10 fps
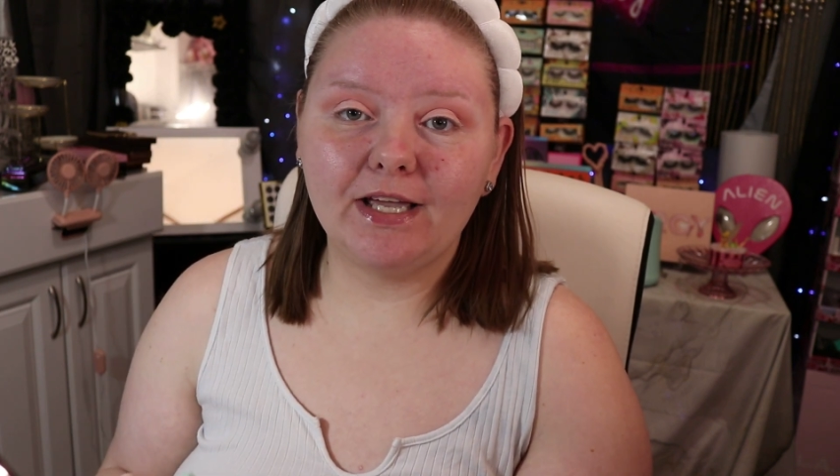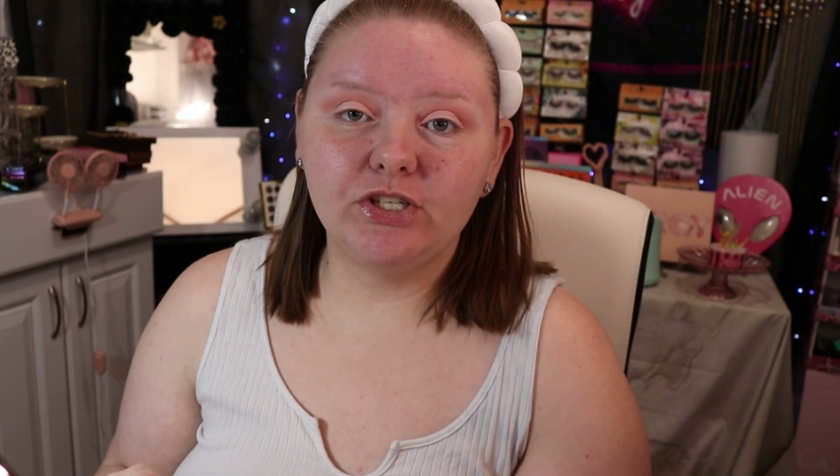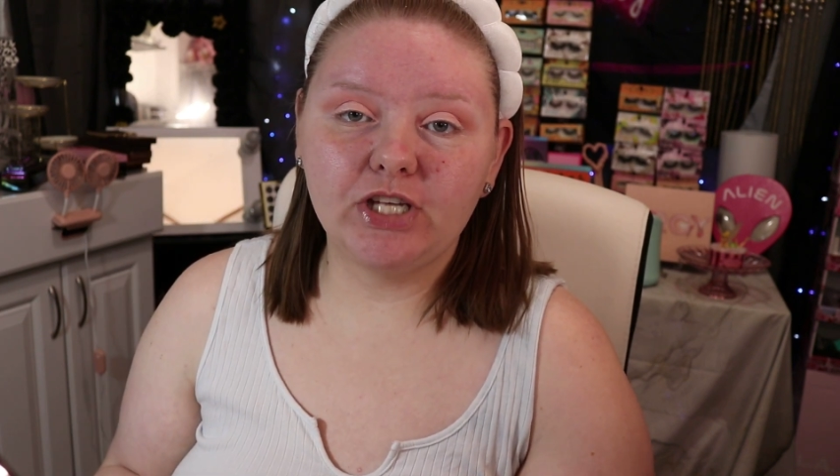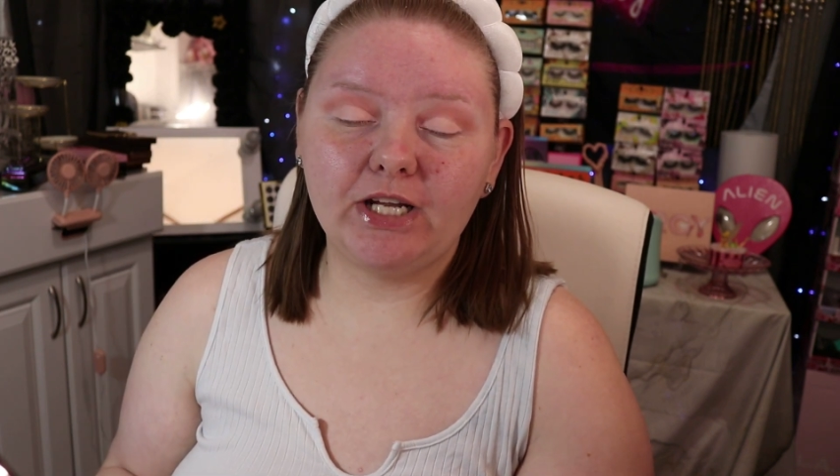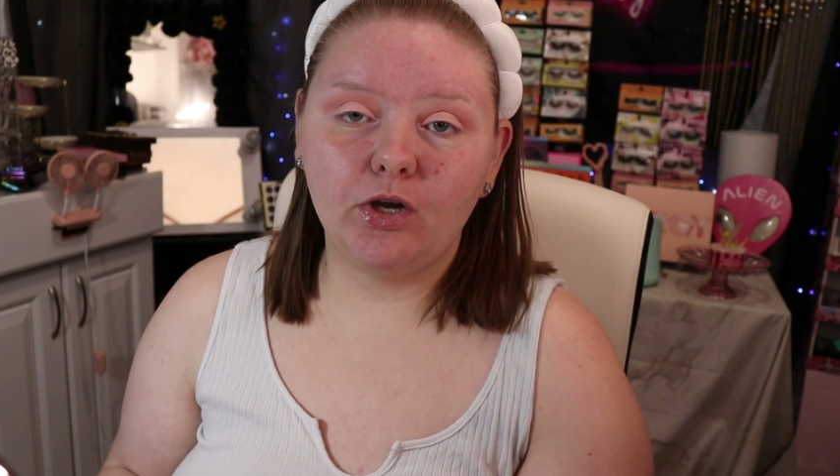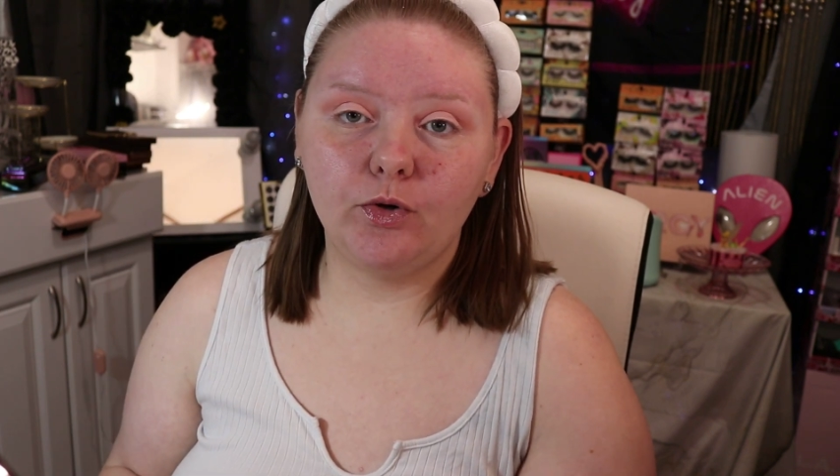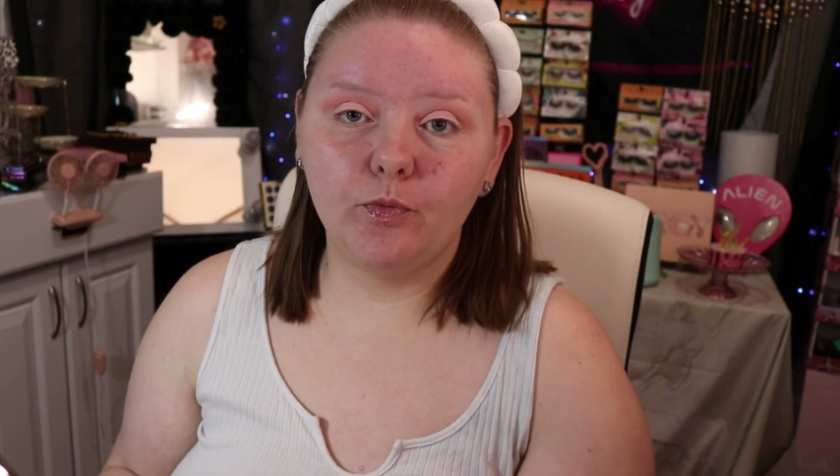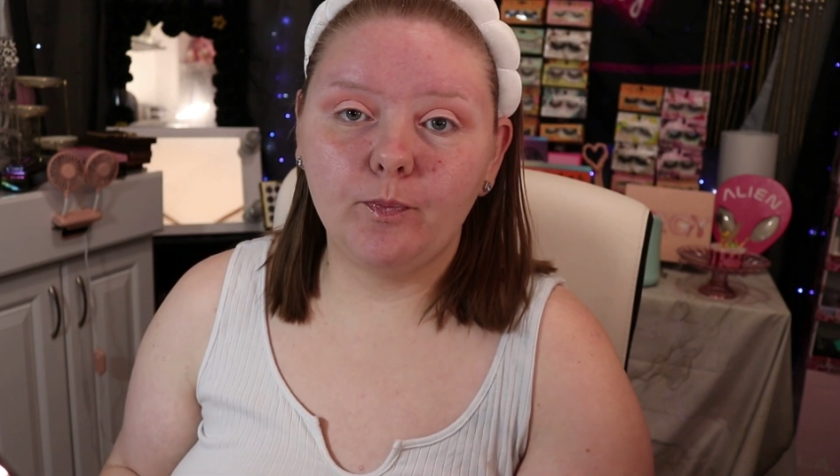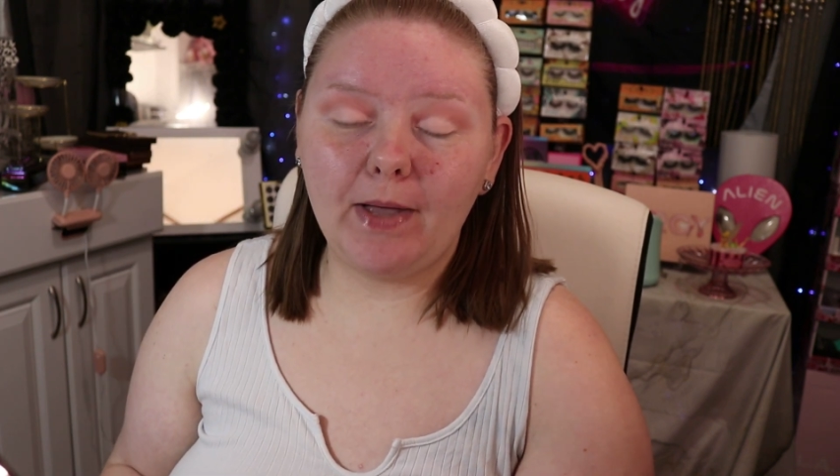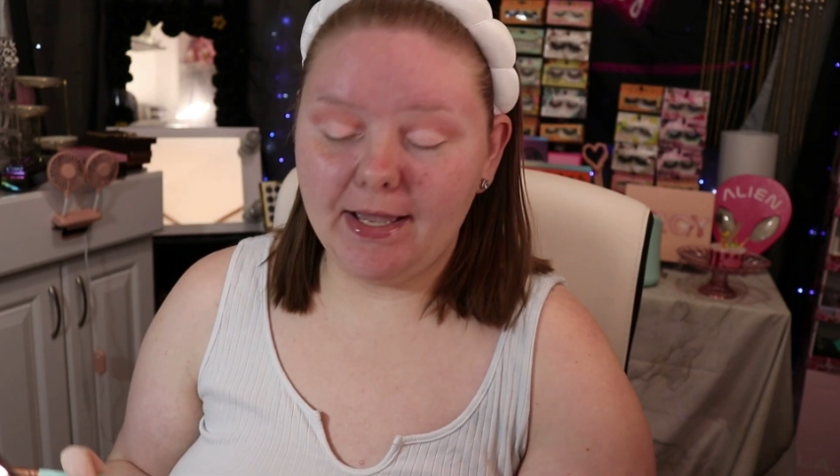a
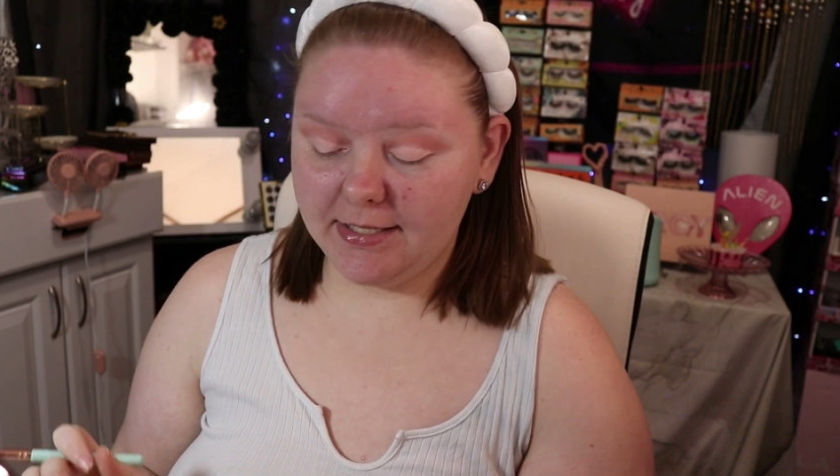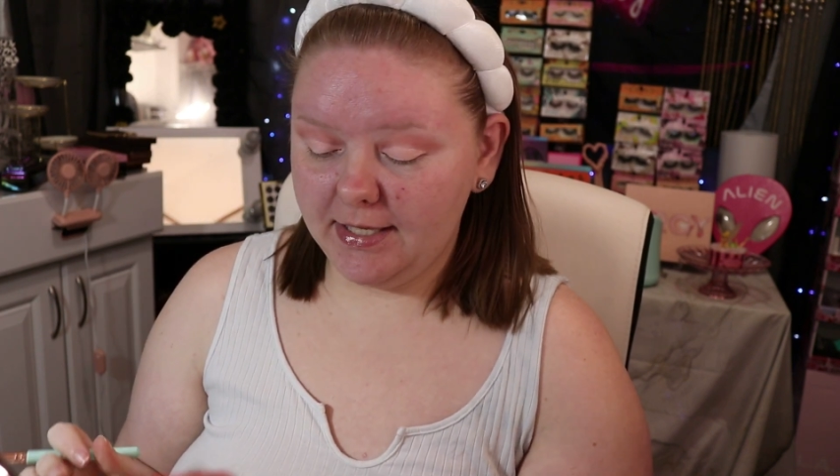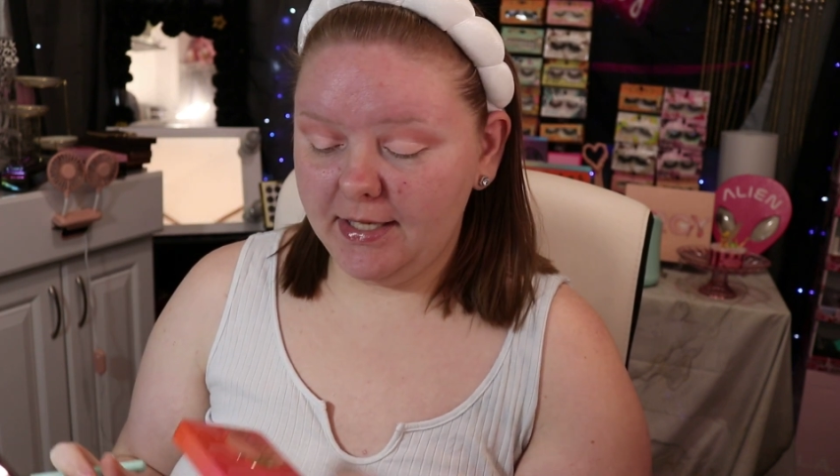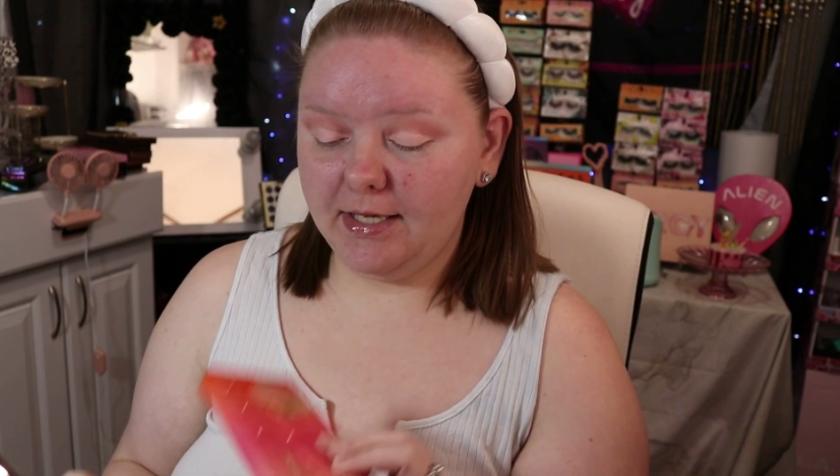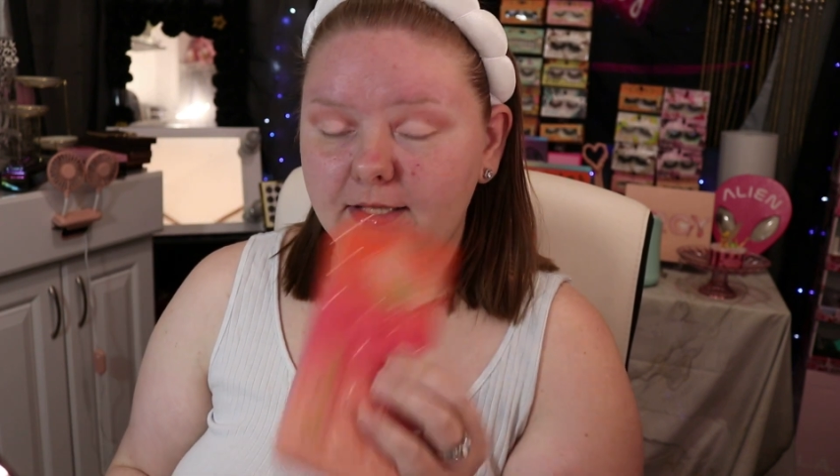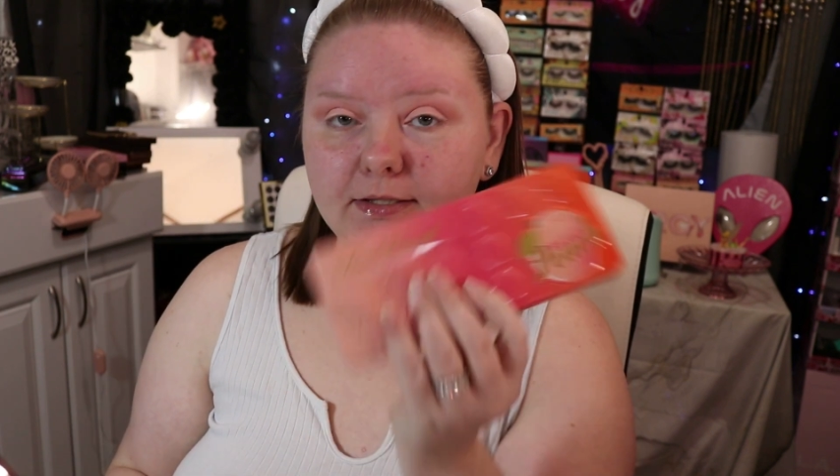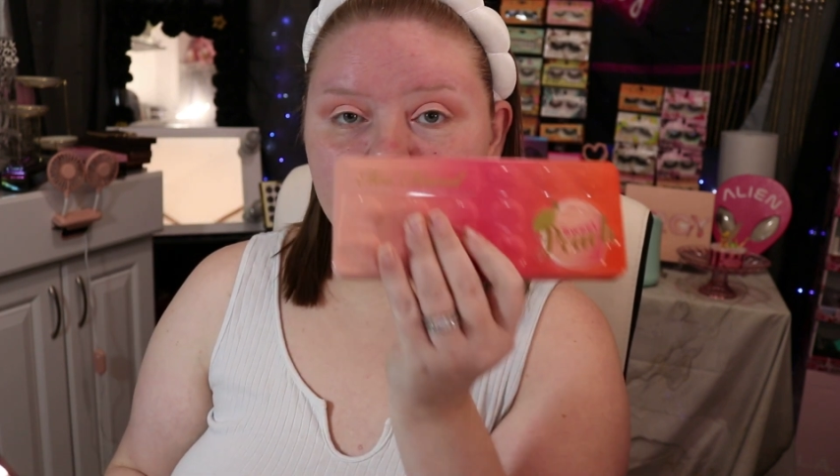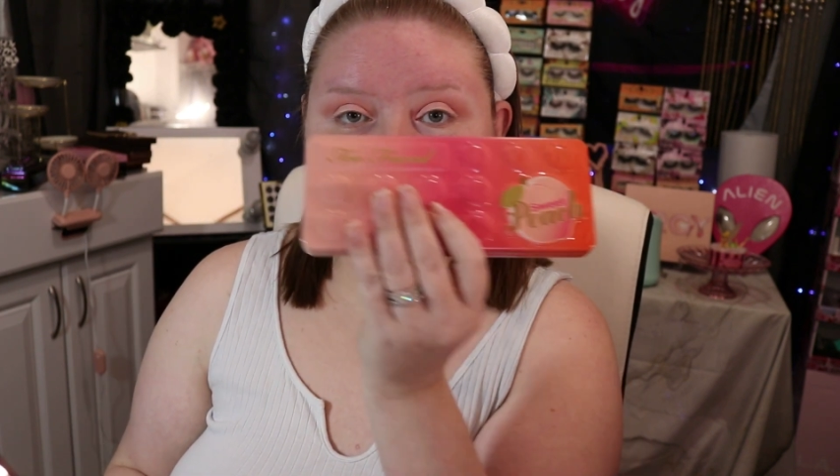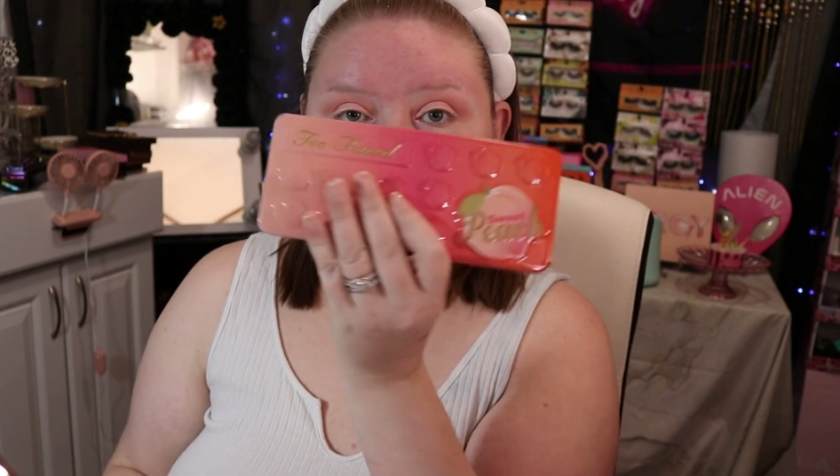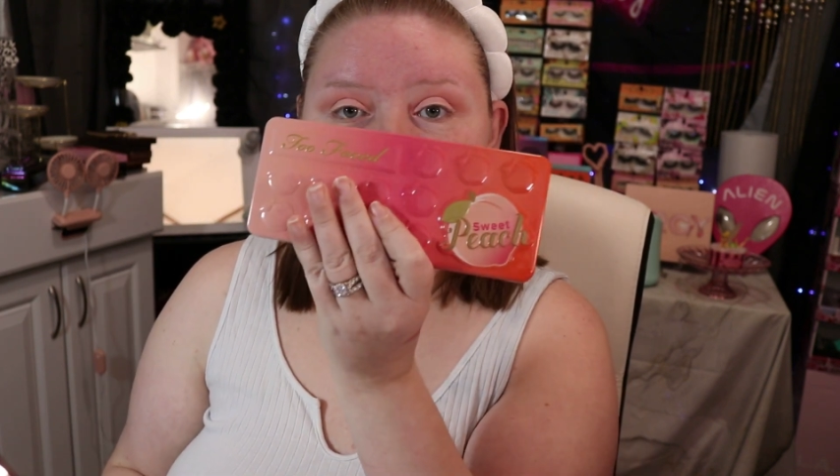shadow back
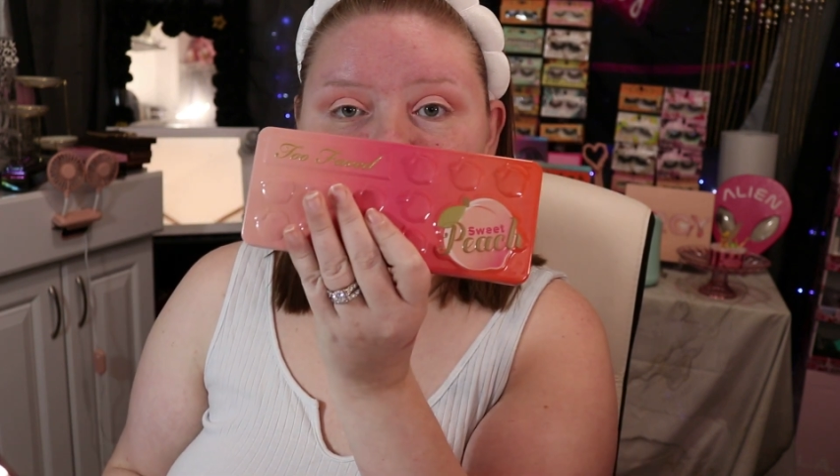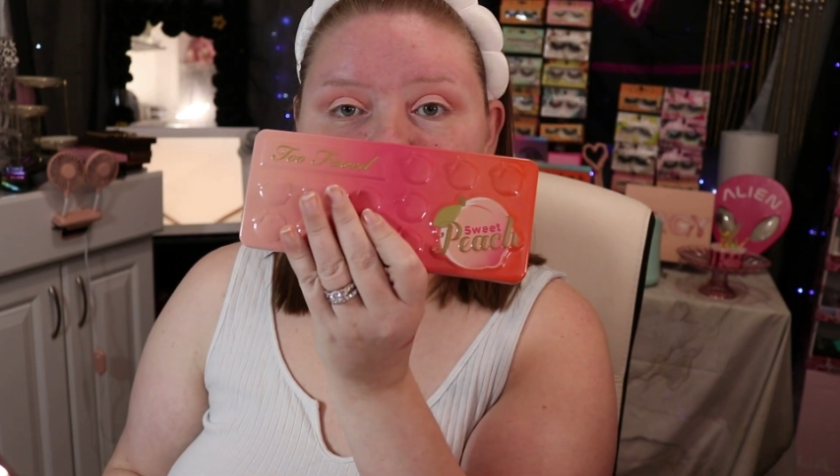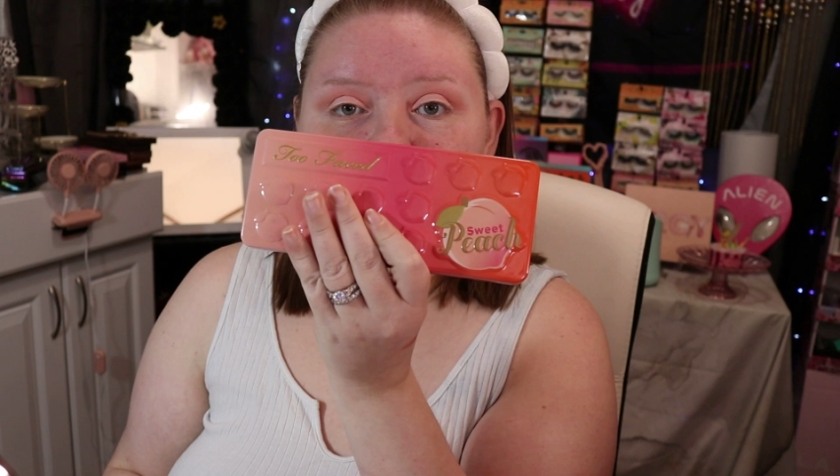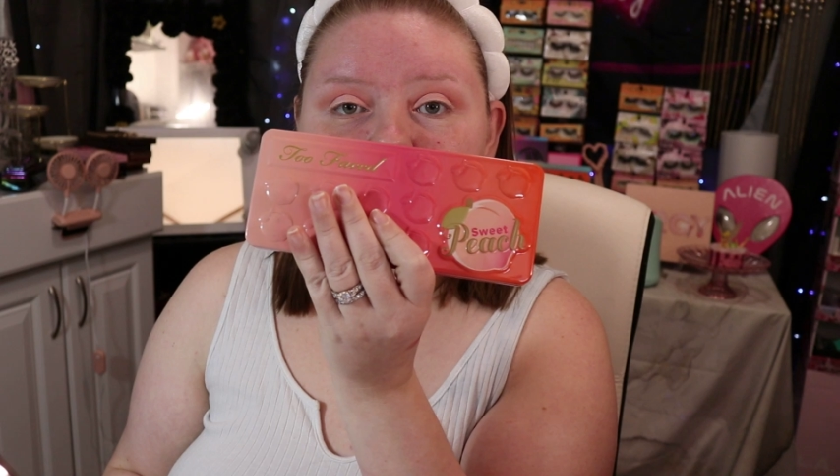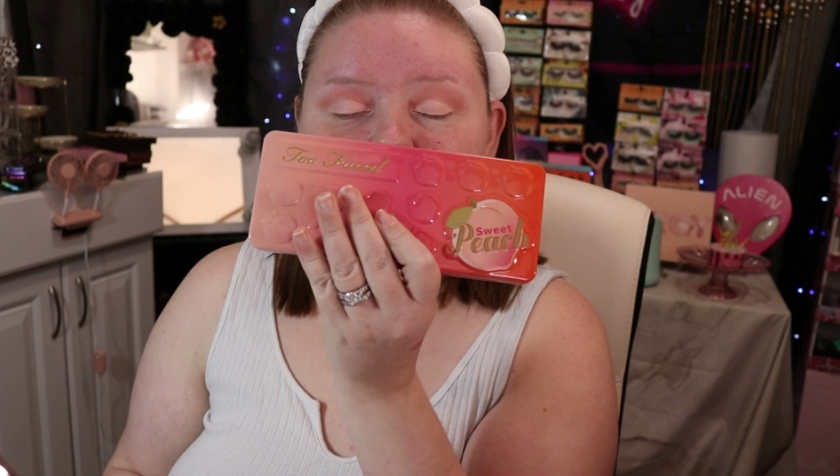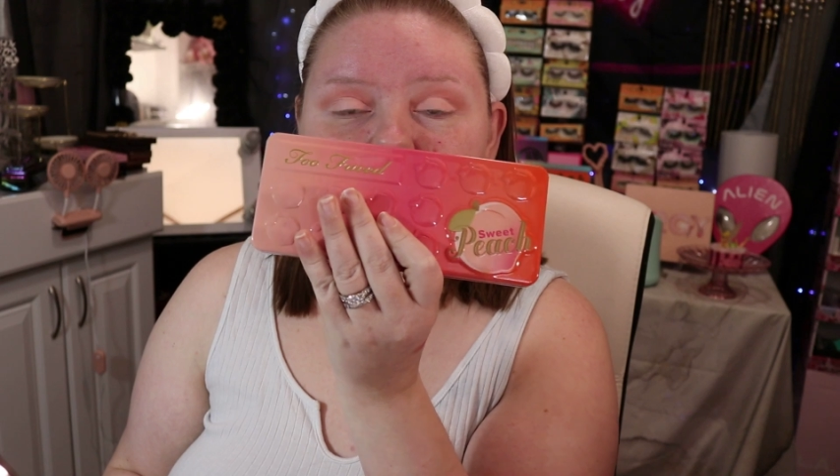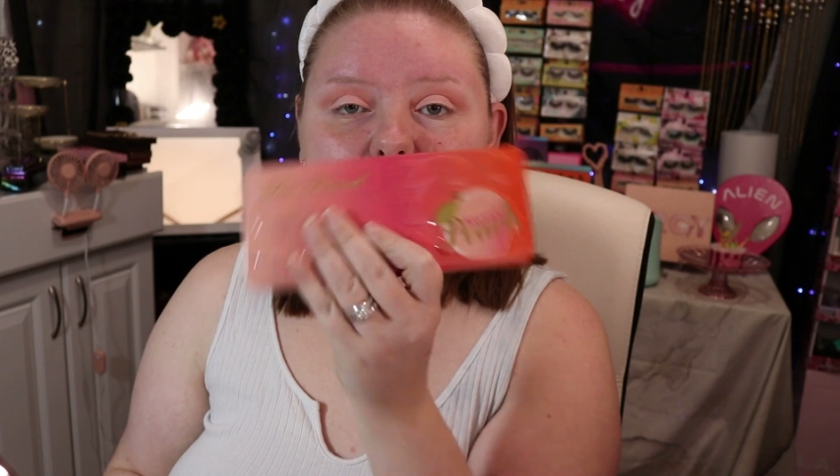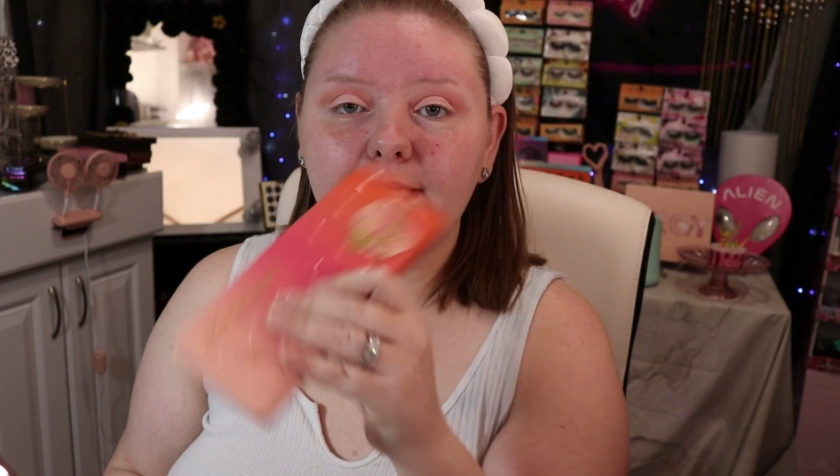into this palette